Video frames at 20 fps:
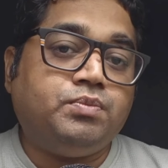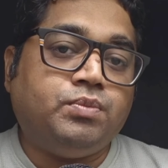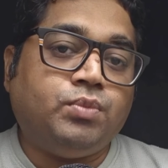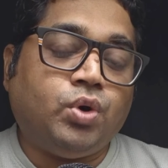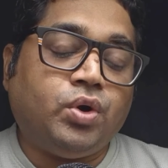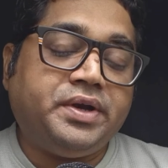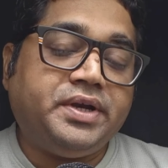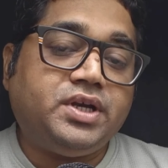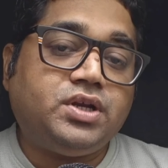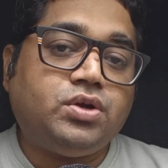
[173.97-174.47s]

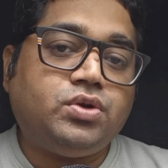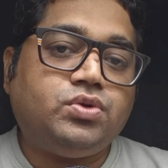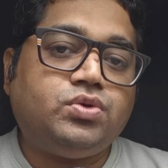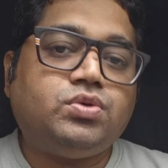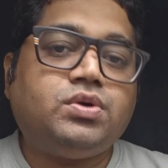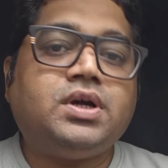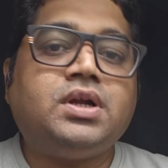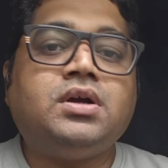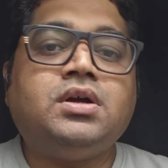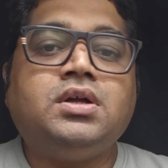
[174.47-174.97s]
monitor
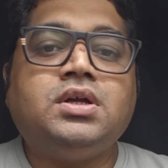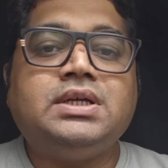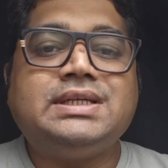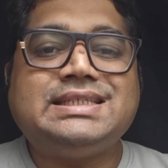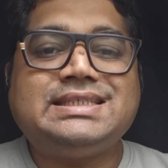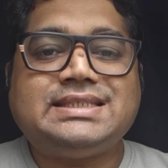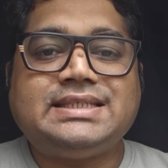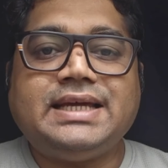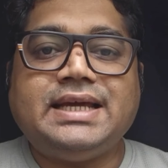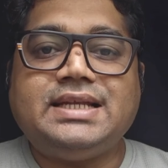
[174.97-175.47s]
your
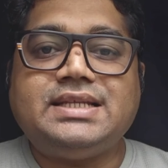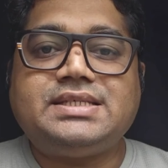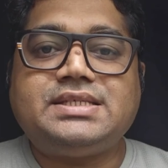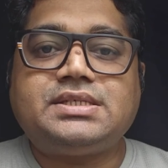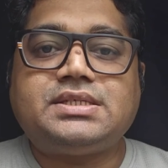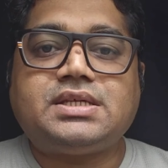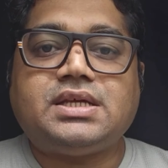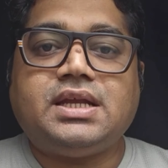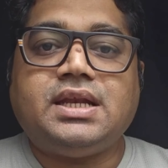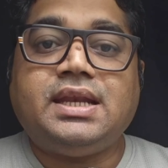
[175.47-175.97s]

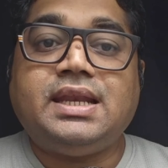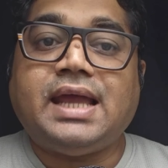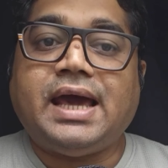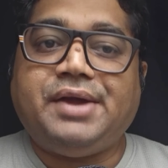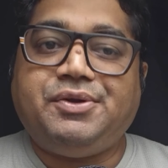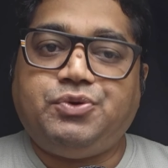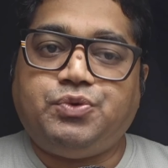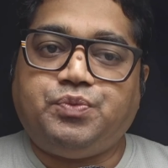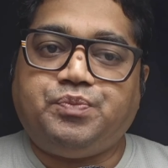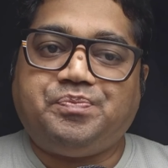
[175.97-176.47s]
sales
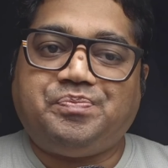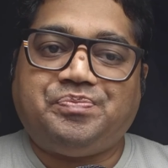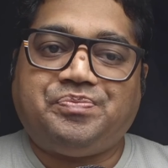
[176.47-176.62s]
live.